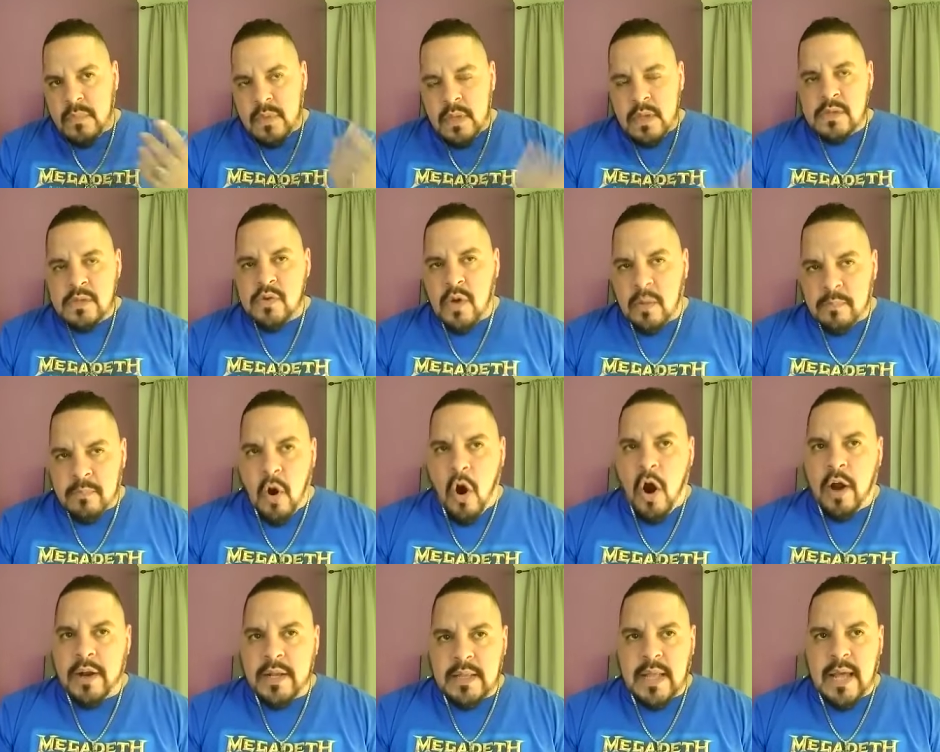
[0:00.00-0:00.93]
yeah. so I'm
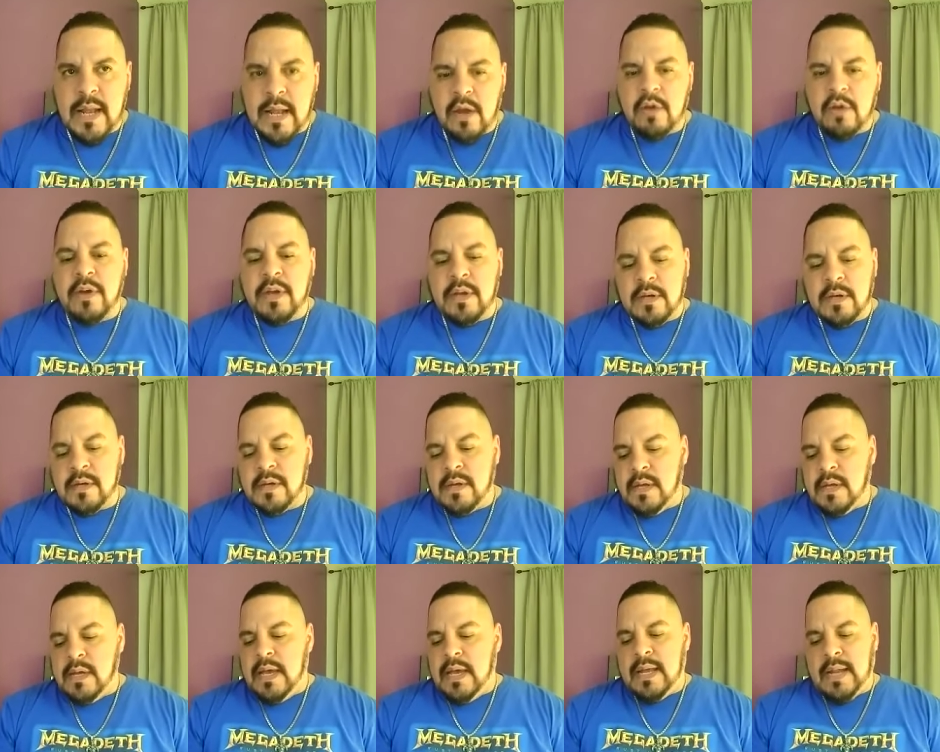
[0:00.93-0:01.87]
guarding that area,
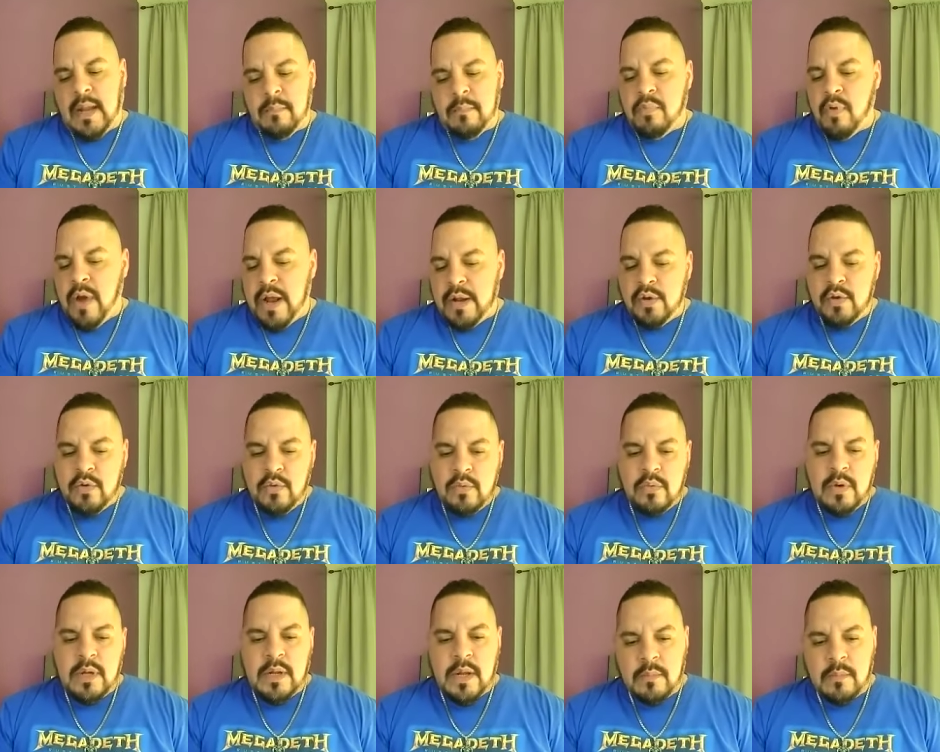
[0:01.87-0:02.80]
and I'm brand
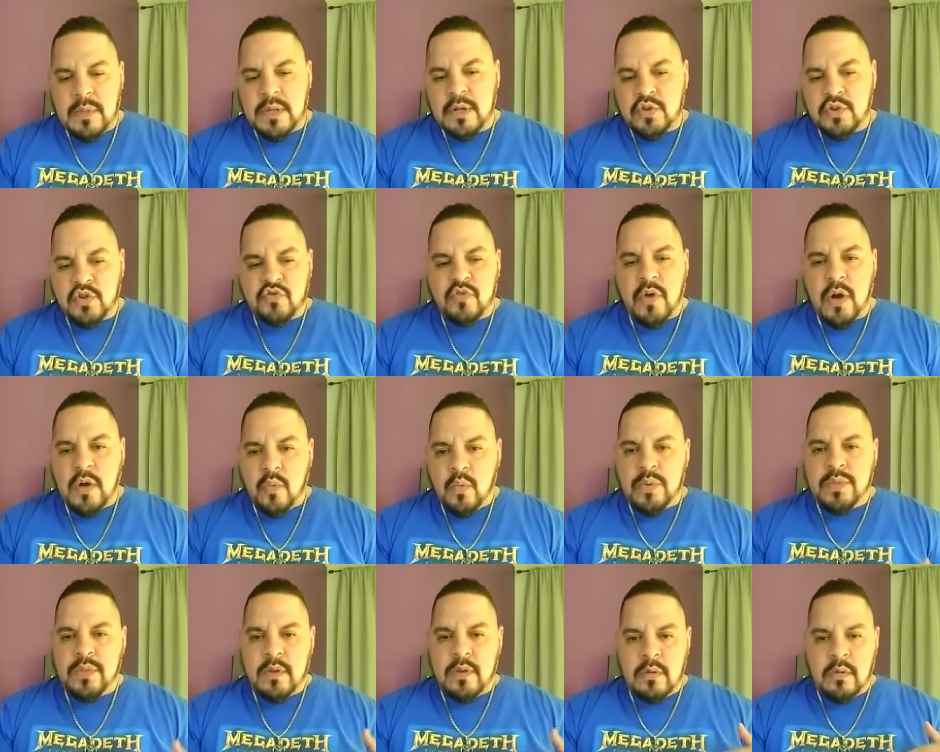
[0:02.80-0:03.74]
new, and I'm in a truck
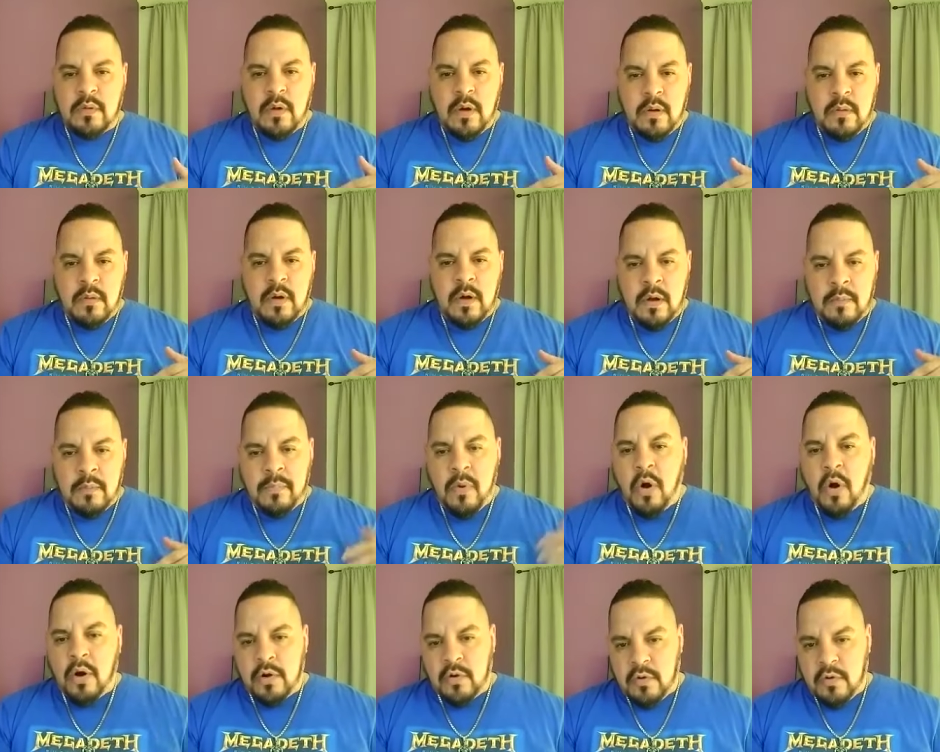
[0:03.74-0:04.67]
with a, a, a
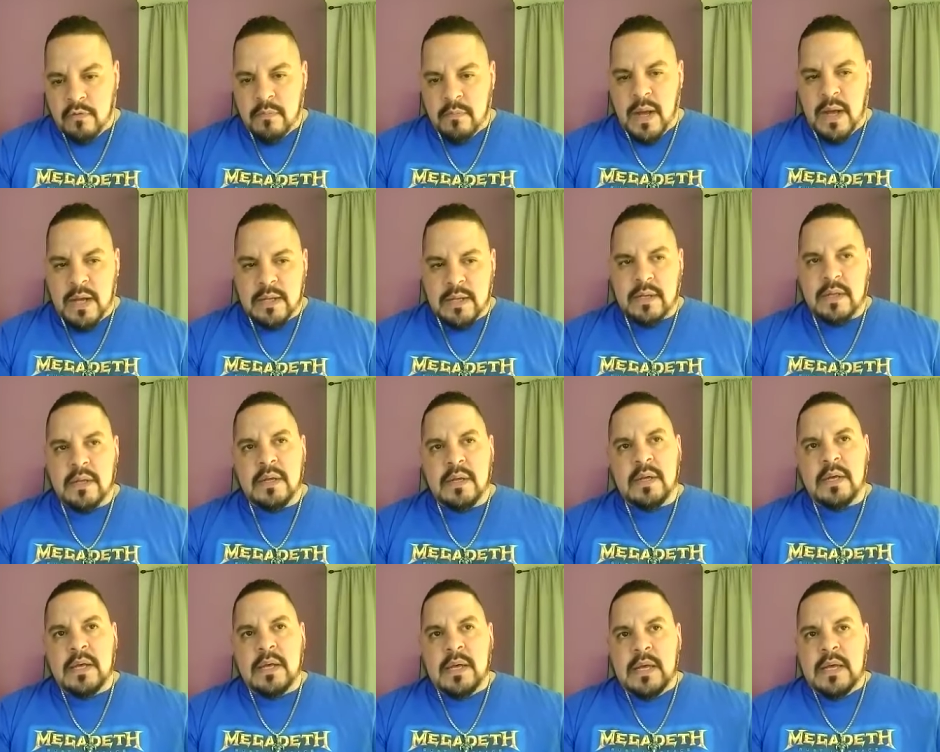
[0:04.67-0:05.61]
partner of mine.
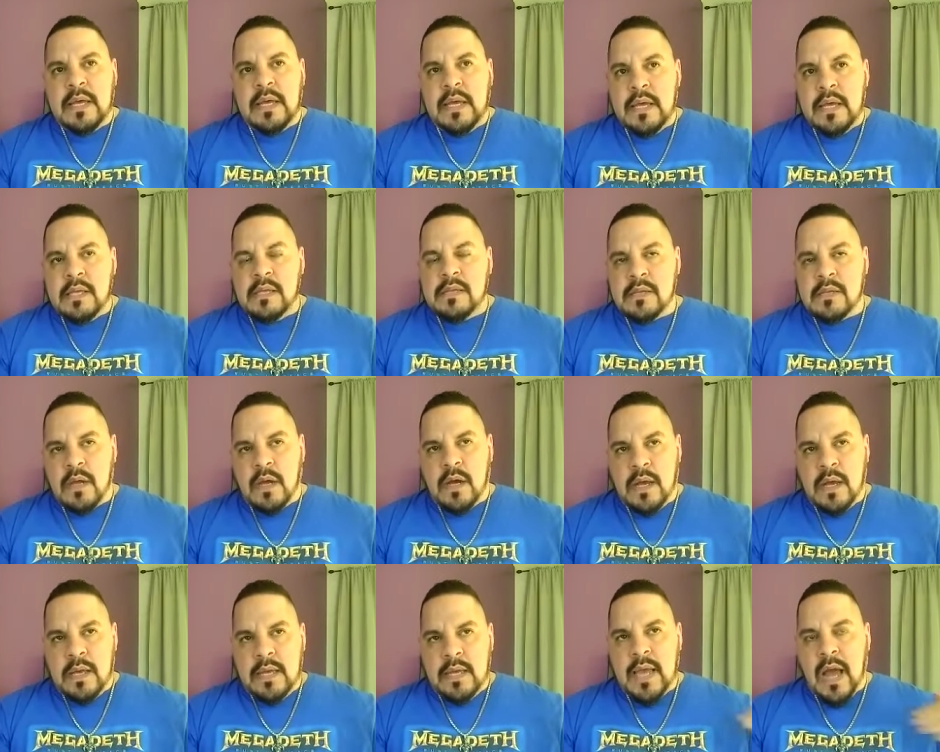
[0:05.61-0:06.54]
He's
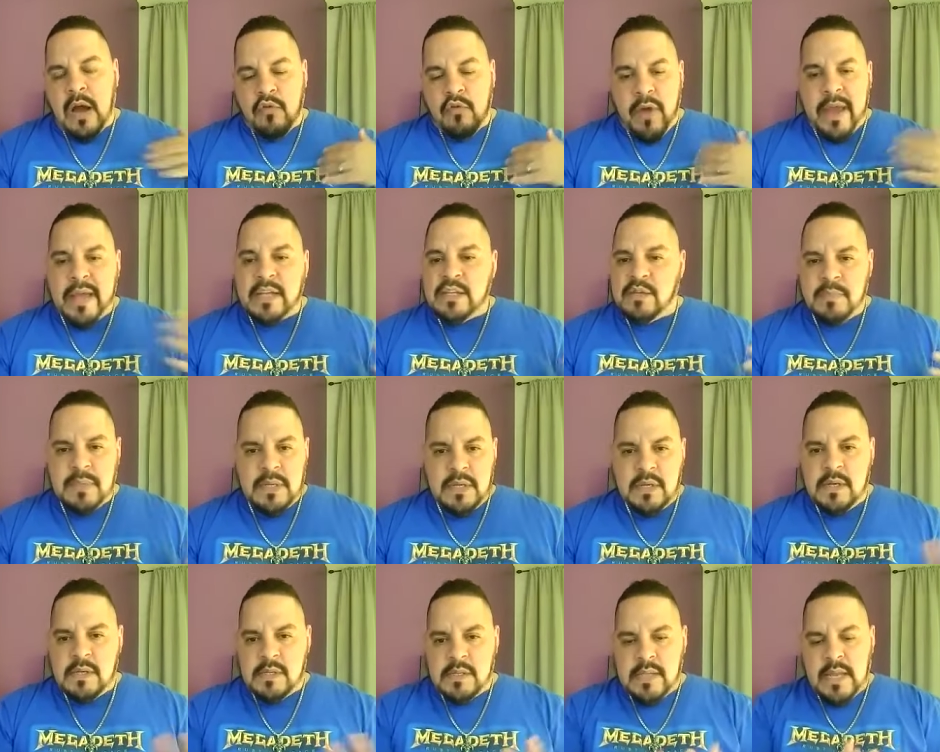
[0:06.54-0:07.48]
he outranks me
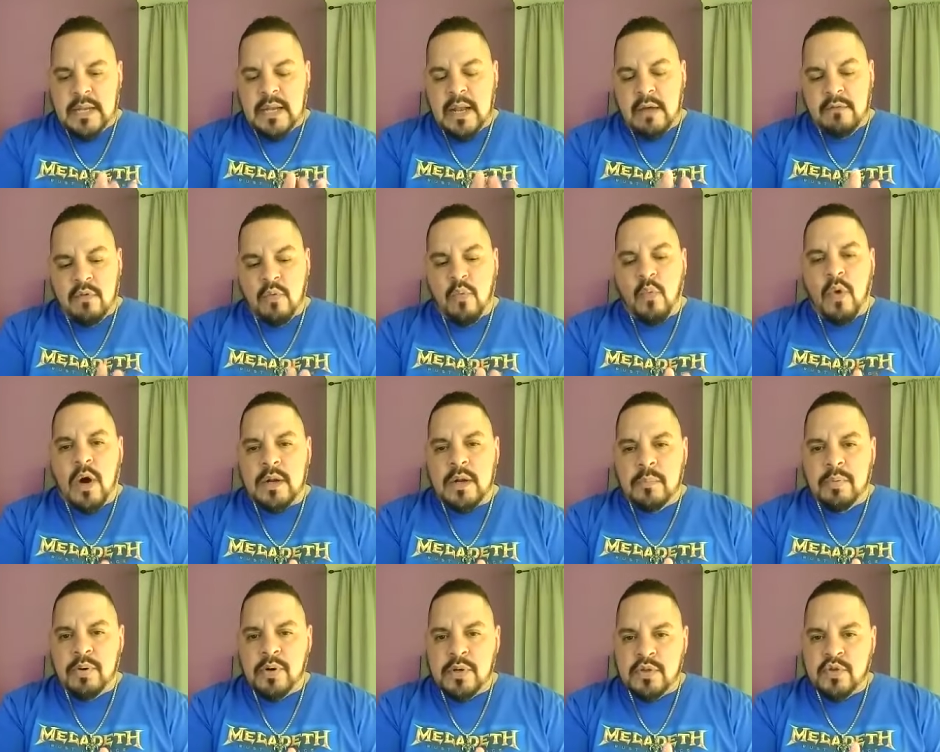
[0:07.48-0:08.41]
because they never want
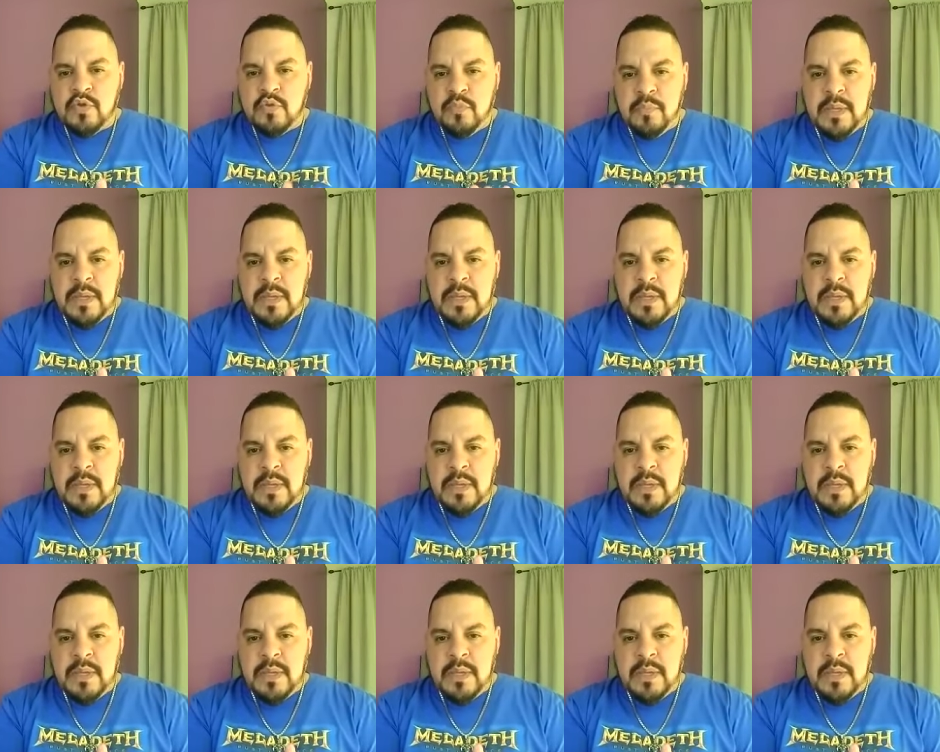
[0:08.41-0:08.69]
to put two